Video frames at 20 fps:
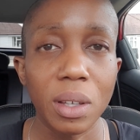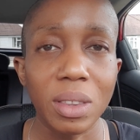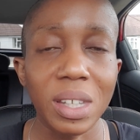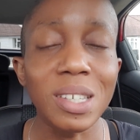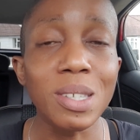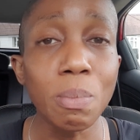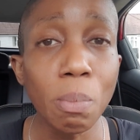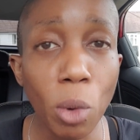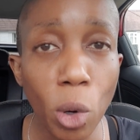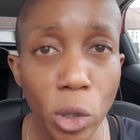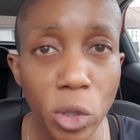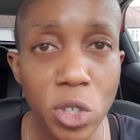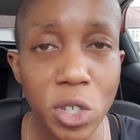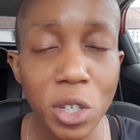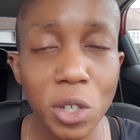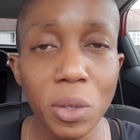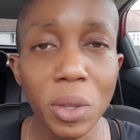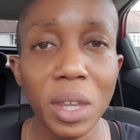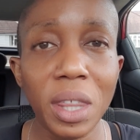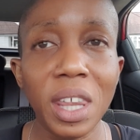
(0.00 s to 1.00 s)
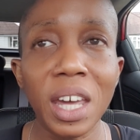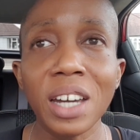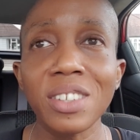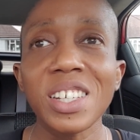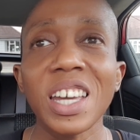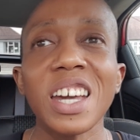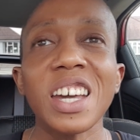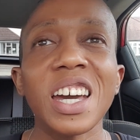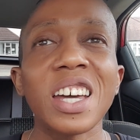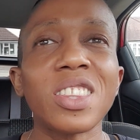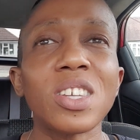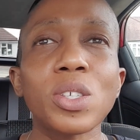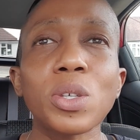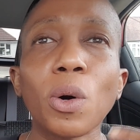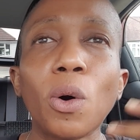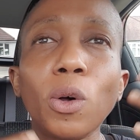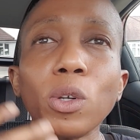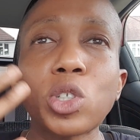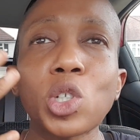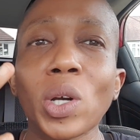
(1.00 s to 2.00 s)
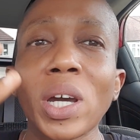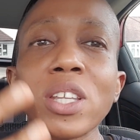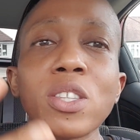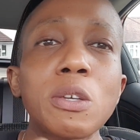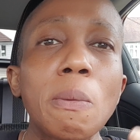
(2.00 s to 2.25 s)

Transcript: There's more to you than that. And this whole trying